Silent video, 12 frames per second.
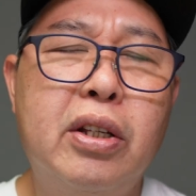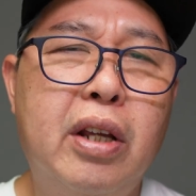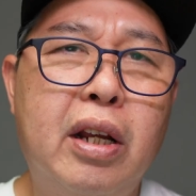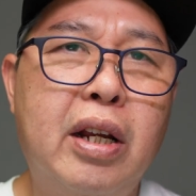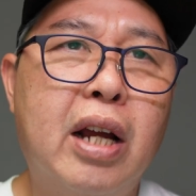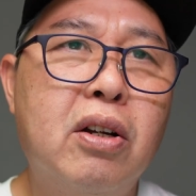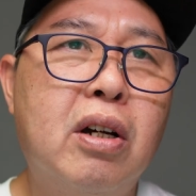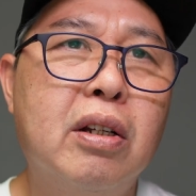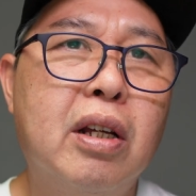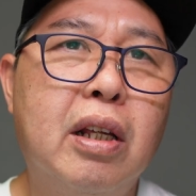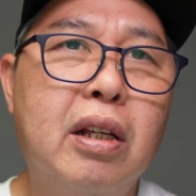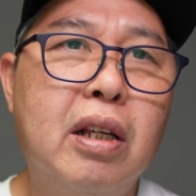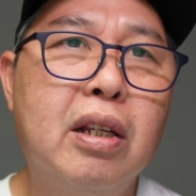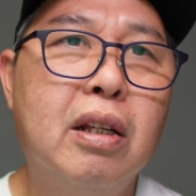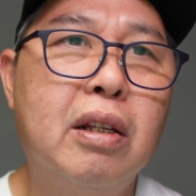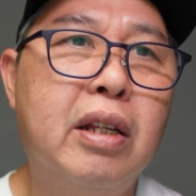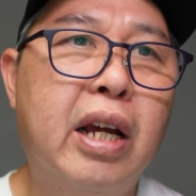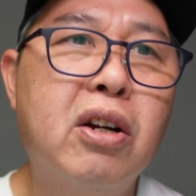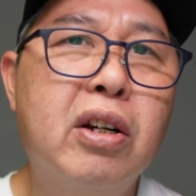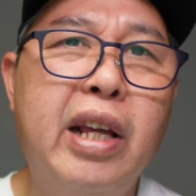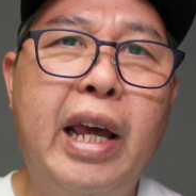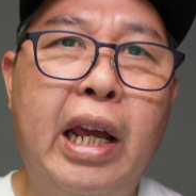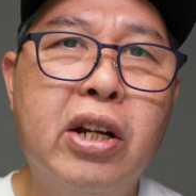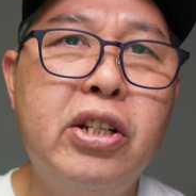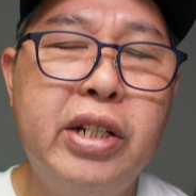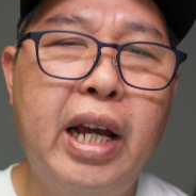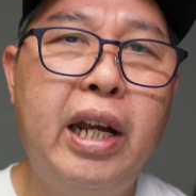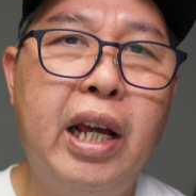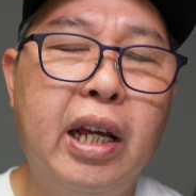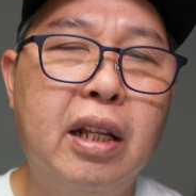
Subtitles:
They are not energetic.